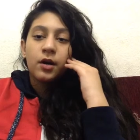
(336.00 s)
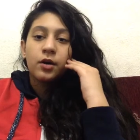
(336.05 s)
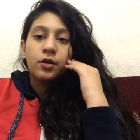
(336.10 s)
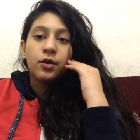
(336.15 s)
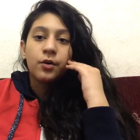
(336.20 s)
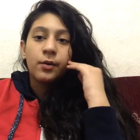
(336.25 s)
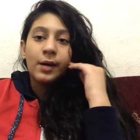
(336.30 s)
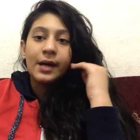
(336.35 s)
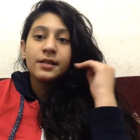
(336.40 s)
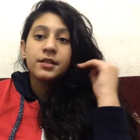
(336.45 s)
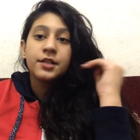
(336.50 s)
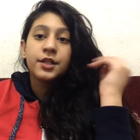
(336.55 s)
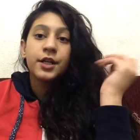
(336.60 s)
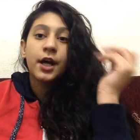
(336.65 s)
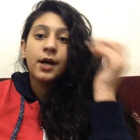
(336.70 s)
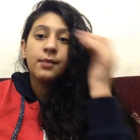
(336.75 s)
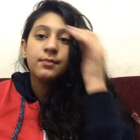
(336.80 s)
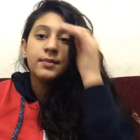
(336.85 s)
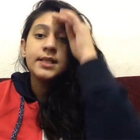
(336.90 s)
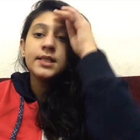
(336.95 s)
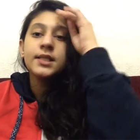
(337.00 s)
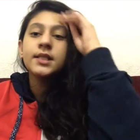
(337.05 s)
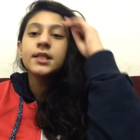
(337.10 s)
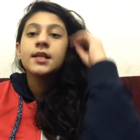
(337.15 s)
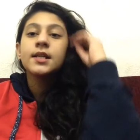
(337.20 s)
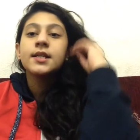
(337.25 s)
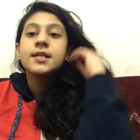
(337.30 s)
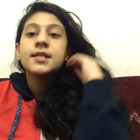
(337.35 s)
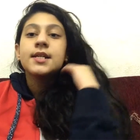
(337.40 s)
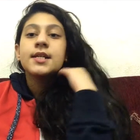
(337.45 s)
correct comments
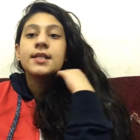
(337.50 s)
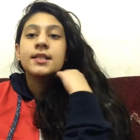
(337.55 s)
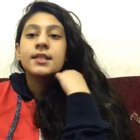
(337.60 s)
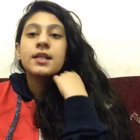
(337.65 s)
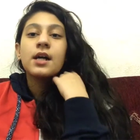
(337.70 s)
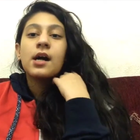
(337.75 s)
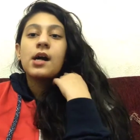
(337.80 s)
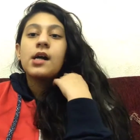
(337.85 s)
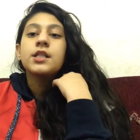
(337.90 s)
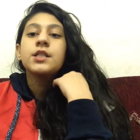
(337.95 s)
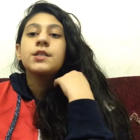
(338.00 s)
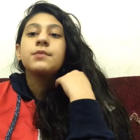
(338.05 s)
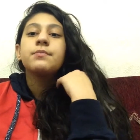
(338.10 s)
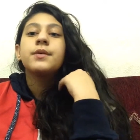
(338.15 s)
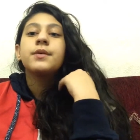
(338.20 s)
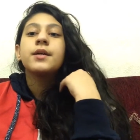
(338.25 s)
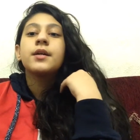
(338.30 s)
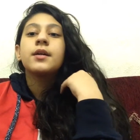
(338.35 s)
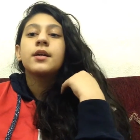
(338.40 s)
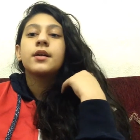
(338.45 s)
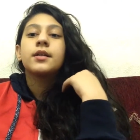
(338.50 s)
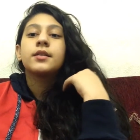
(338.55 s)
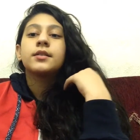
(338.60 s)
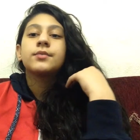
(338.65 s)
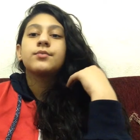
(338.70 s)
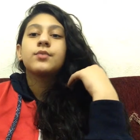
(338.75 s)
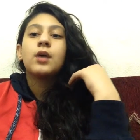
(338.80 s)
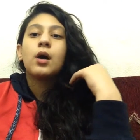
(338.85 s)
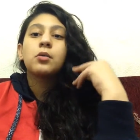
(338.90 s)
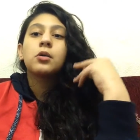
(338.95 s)
is going to be,
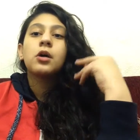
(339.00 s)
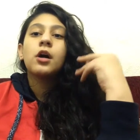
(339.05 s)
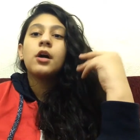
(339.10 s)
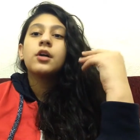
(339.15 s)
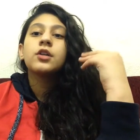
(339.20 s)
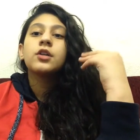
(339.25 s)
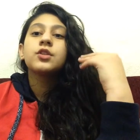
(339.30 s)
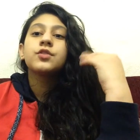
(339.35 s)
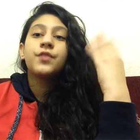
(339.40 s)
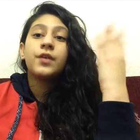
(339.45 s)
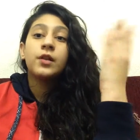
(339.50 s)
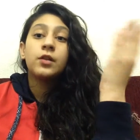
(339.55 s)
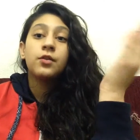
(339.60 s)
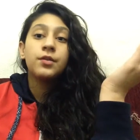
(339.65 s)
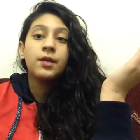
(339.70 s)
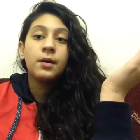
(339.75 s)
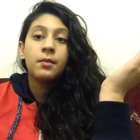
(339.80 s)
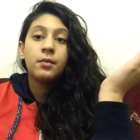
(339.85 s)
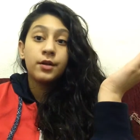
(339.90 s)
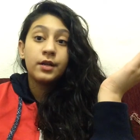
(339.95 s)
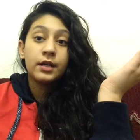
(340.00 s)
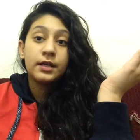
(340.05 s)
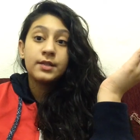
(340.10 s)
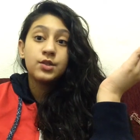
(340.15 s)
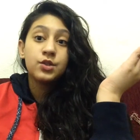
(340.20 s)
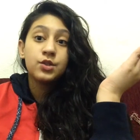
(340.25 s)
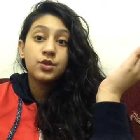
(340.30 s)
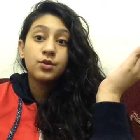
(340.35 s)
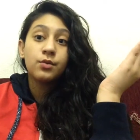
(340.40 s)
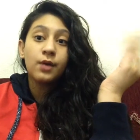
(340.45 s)
I'm going to follow them on
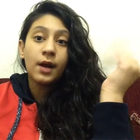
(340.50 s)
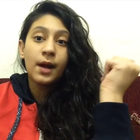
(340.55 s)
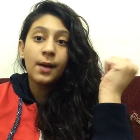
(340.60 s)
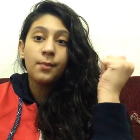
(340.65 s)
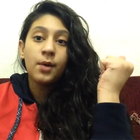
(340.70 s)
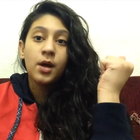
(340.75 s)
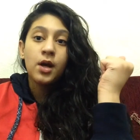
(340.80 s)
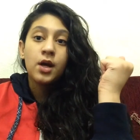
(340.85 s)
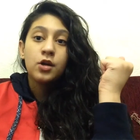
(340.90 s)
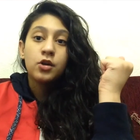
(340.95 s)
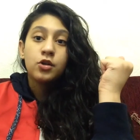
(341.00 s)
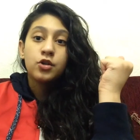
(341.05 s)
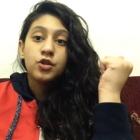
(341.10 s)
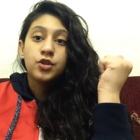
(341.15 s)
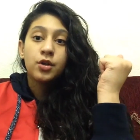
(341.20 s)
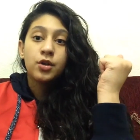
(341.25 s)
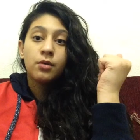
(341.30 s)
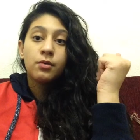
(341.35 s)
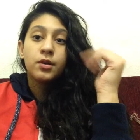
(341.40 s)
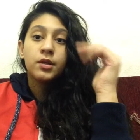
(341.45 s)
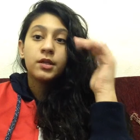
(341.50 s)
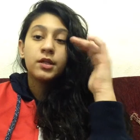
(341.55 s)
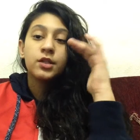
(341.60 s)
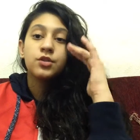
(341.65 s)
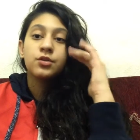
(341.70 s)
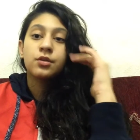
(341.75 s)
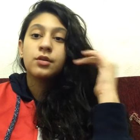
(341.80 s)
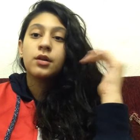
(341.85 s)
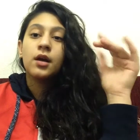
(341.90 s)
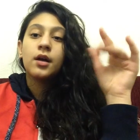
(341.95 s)
Instagram. So you need
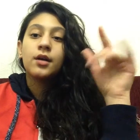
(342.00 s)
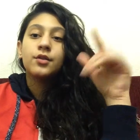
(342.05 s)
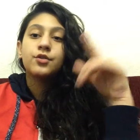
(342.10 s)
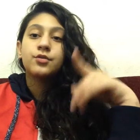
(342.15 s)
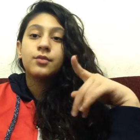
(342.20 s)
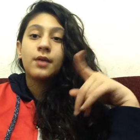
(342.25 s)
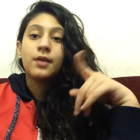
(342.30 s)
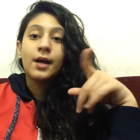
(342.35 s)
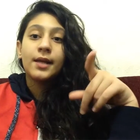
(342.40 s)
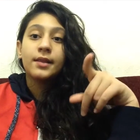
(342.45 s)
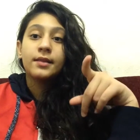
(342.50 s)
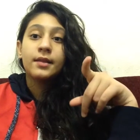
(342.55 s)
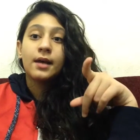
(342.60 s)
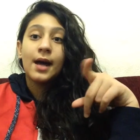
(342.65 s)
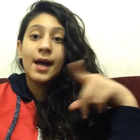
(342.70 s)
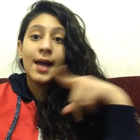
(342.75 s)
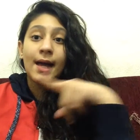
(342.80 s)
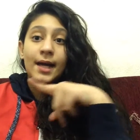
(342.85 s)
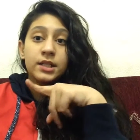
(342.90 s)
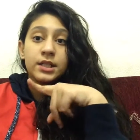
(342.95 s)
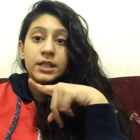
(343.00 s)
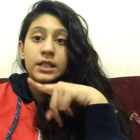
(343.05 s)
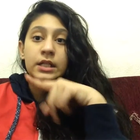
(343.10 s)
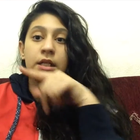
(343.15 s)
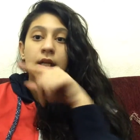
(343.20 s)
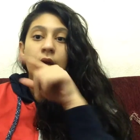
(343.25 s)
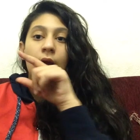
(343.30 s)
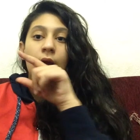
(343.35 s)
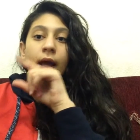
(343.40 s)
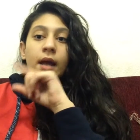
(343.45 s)
to write the
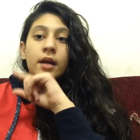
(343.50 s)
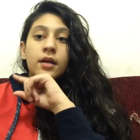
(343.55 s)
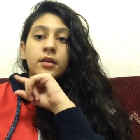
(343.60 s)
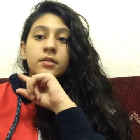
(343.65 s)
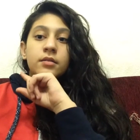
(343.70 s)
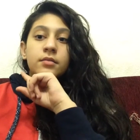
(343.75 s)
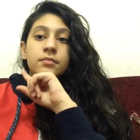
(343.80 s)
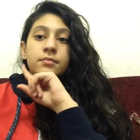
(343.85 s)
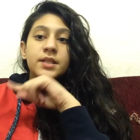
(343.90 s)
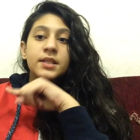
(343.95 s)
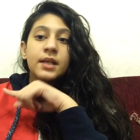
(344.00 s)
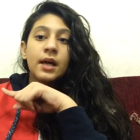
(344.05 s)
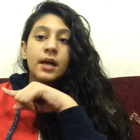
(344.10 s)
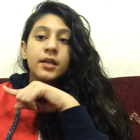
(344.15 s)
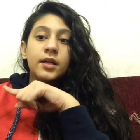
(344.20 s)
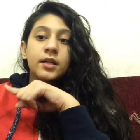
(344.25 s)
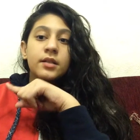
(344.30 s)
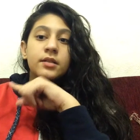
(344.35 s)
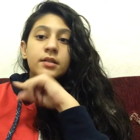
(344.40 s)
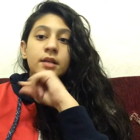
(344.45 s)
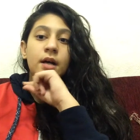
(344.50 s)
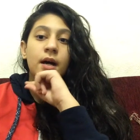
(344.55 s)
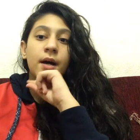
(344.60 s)
answer and beside it,